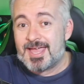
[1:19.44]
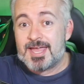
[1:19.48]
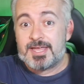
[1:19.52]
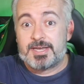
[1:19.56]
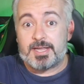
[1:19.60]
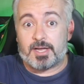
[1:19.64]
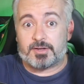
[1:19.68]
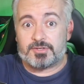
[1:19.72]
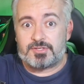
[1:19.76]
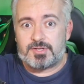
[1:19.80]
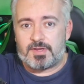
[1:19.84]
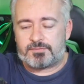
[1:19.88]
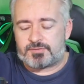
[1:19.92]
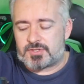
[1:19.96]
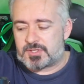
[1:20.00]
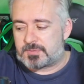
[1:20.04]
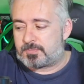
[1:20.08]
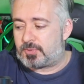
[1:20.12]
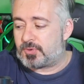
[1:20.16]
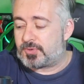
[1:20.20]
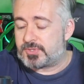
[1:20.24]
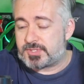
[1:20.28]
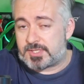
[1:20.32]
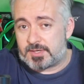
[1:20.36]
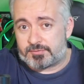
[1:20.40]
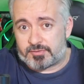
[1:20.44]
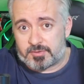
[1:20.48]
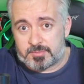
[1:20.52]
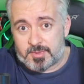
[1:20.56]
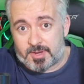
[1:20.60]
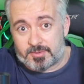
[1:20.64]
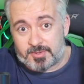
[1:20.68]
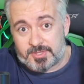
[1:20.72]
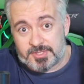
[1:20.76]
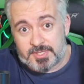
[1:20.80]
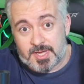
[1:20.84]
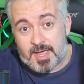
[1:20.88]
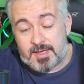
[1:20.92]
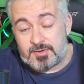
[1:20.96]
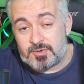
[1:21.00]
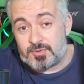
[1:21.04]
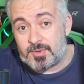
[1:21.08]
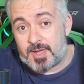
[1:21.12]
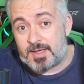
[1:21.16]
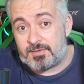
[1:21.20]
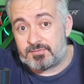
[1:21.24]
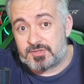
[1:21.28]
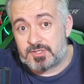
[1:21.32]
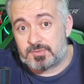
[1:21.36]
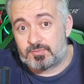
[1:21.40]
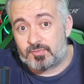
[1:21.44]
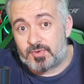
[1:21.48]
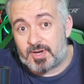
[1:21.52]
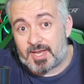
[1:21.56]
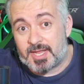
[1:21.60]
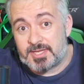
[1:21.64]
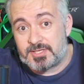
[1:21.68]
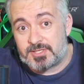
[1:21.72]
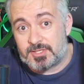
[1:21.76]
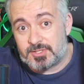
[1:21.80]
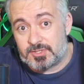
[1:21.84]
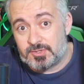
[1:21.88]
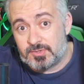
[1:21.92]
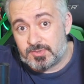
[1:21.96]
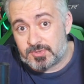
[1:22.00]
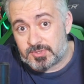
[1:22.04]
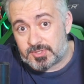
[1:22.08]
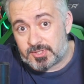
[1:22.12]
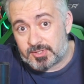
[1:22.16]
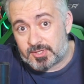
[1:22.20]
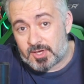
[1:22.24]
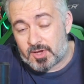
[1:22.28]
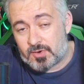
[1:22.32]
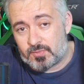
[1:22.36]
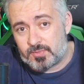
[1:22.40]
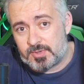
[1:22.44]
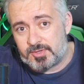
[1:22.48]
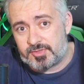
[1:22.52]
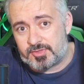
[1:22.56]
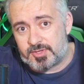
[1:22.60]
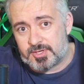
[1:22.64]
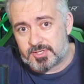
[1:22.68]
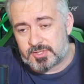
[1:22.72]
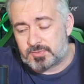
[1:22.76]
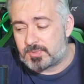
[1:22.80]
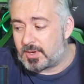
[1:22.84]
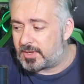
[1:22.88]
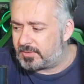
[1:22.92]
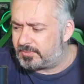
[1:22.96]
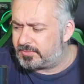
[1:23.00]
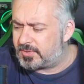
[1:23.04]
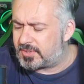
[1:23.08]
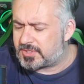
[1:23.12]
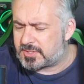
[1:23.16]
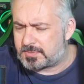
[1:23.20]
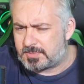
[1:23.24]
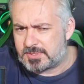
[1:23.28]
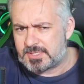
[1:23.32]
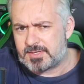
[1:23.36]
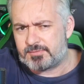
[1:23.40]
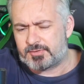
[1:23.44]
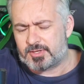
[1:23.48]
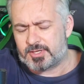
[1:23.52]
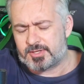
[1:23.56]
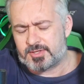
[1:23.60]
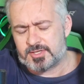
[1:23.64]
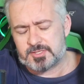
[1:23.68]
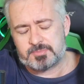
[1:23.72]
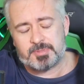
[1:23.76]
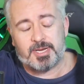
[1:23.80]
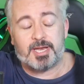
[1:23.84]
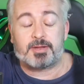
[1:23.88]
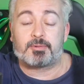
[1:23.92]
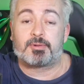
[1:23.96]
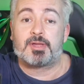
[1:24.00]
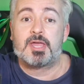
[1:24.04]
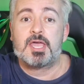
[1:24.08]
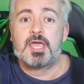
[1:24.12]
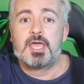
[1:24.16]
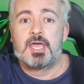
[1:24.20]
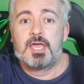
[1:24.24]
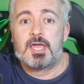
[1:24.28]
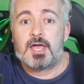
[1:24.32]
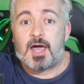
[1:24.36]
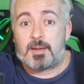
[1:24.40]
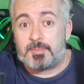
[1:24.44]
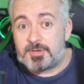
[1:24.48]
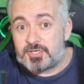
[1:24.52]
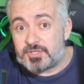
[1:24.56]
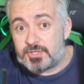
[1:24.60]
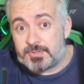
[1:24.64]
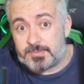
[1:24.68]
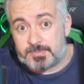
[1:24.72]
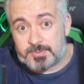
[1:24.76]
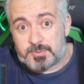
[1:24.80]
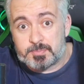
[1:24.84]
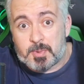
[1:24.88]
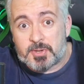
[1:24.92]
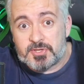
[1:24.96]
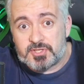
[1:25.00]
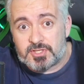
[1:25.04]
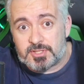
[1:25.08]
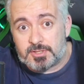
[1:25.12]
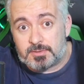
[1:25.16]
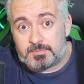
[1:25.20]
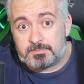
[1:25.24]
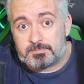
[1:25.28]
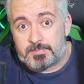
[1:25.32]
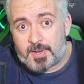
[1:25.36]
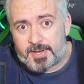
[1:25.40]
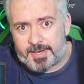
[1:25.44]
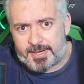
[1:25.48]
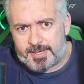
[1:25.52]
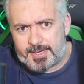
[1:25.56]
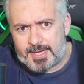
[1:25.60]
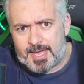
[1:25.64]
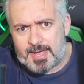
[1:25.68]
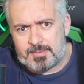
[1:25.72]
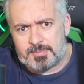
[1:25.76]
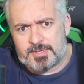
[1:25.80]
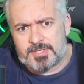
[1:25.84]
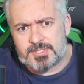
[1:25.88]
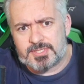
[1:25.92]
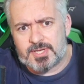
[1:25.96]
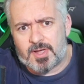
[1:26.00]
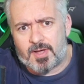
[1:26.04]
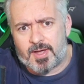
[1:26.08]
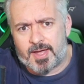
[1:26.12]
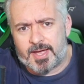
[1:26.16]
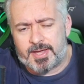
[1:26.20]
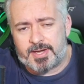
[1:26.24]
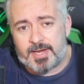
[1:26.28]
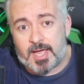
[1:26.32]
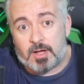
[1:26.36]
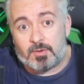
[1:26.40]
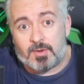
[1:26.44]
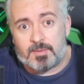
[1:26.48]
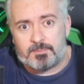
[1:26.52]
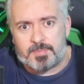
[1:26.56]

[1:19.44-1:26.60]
Now, I do have to pause here for a moment because I do have some related news to go with this. Well, not specifically this, but anyway. I'm actually sponsored by MSI now.